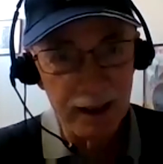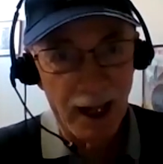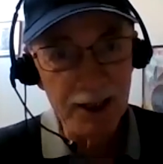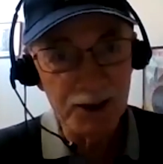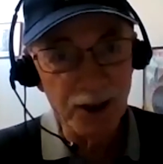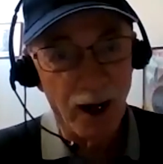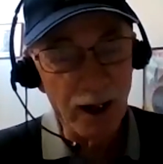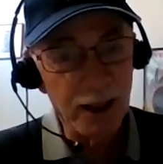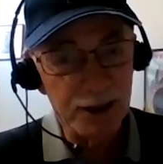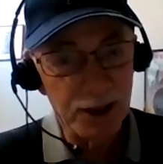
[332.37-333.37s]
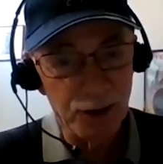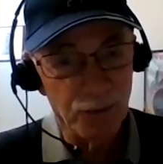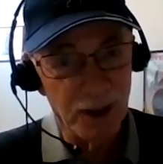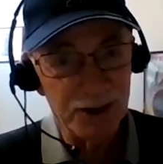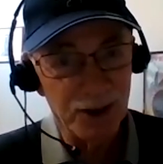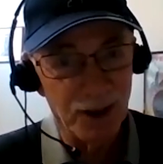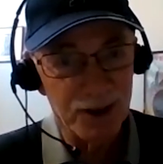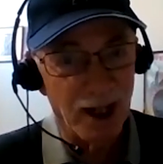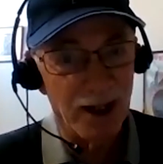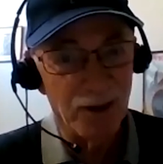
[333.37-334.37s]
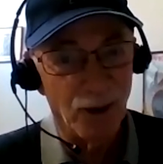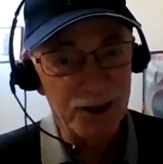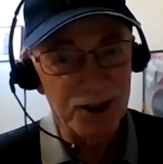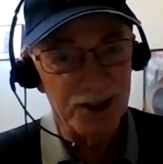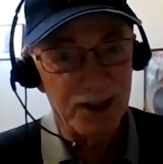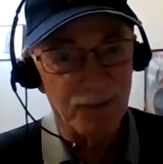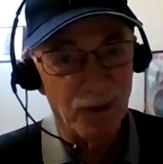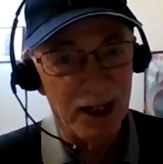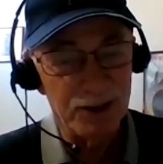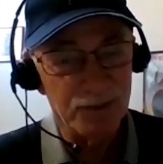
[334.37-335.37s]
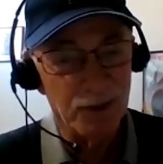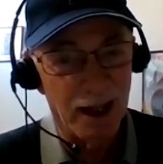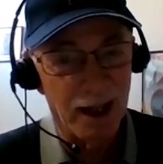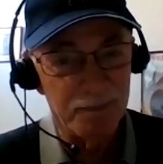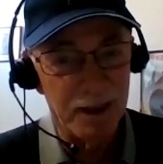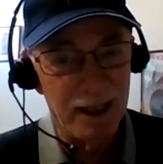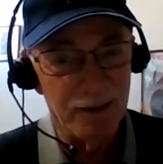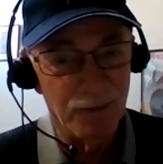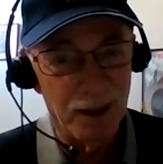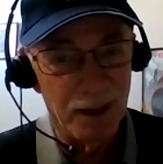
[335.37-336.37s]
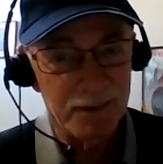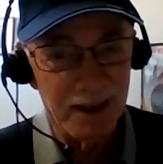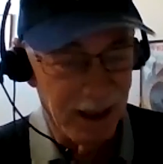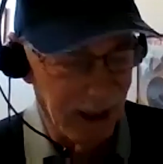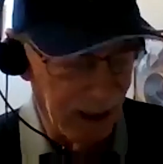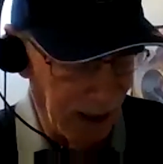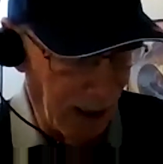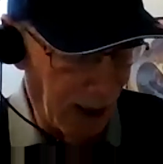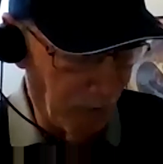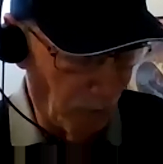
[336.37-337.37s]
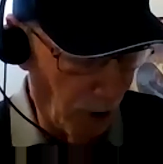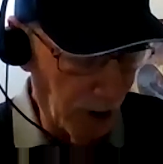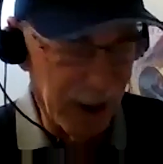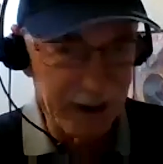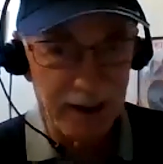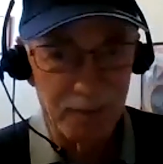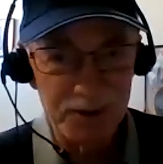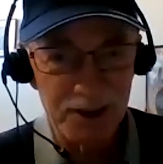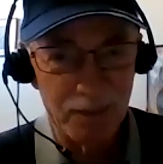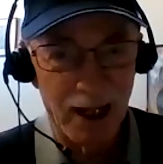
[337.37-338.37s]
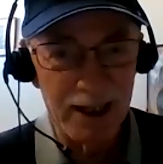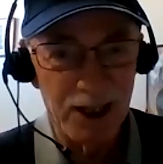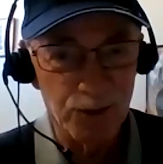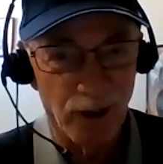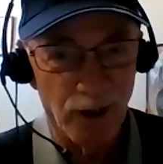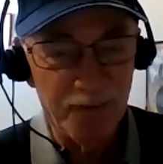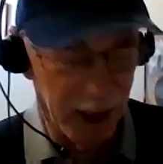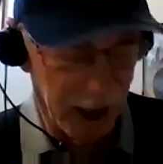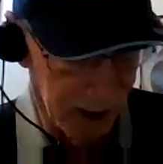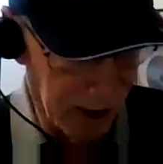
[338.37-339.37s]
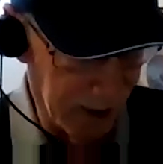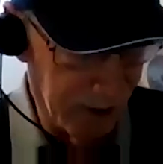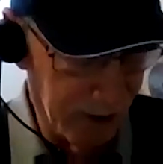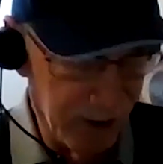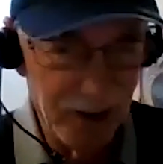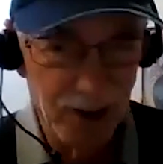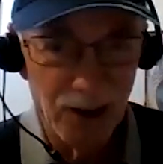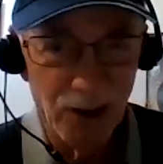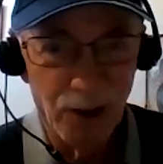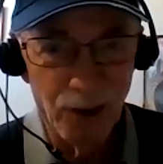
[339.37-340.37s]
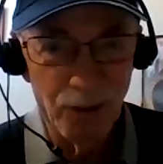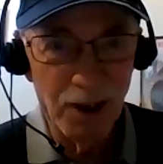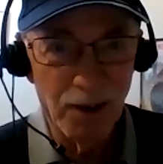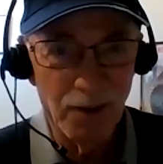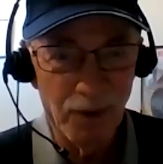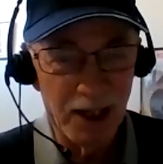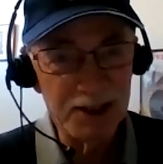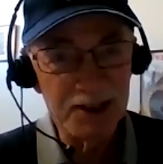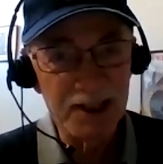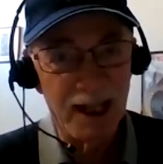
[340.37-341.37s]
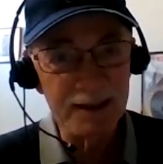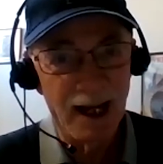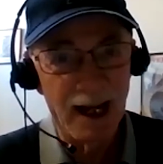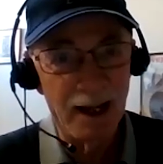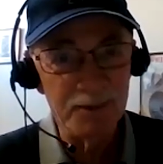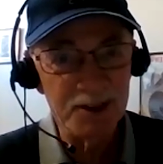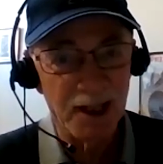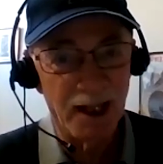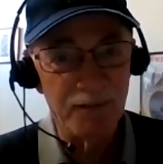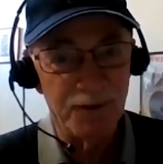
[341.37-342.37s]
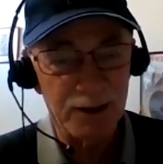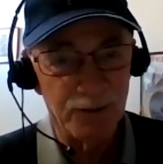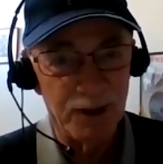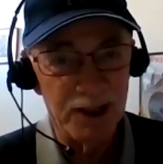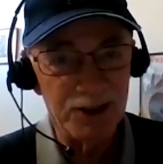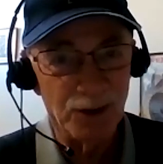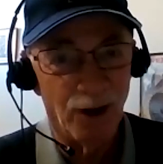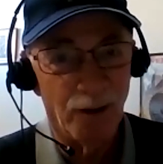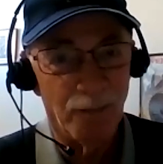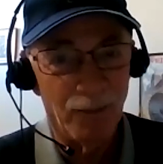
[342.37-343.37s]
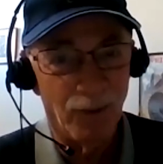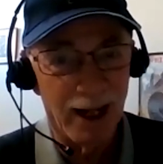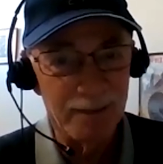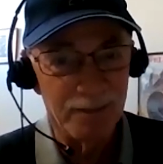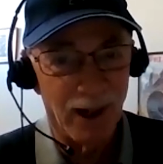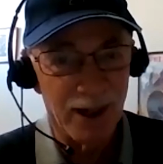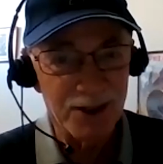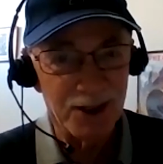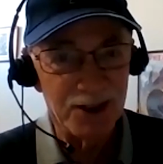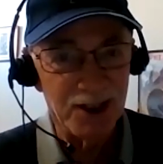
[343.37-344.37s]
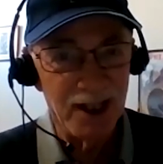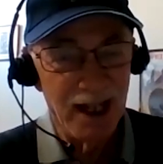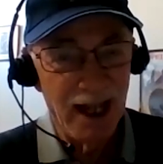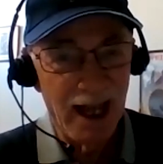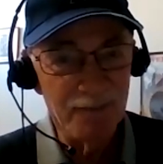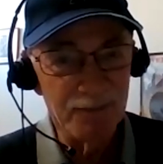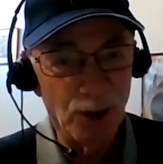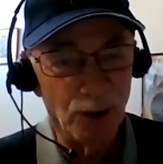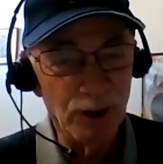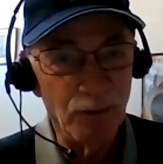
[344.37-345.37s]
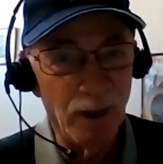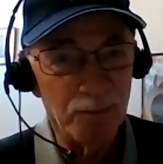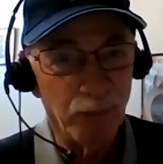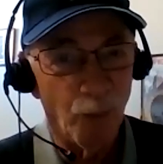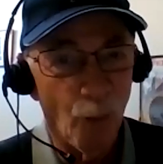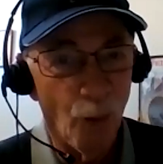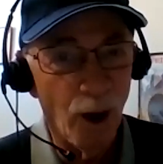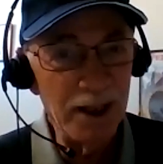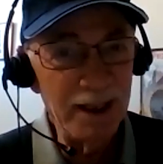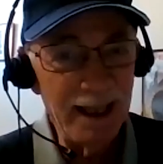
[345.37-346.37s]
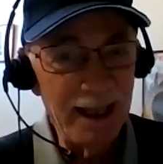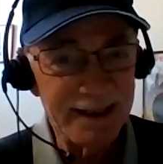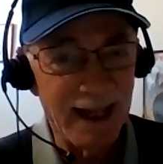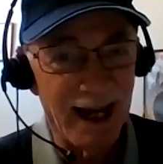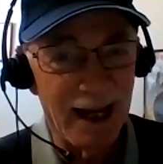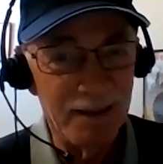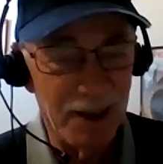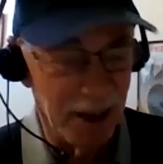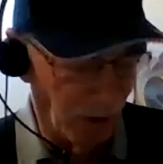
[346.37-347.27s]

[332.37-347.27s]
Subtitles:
I started to do research on horses that raced without being whipped. And one that comes to mind is Ruffian, who raced 10 times, 10 victories, all by wide margins, and was only whipped one time in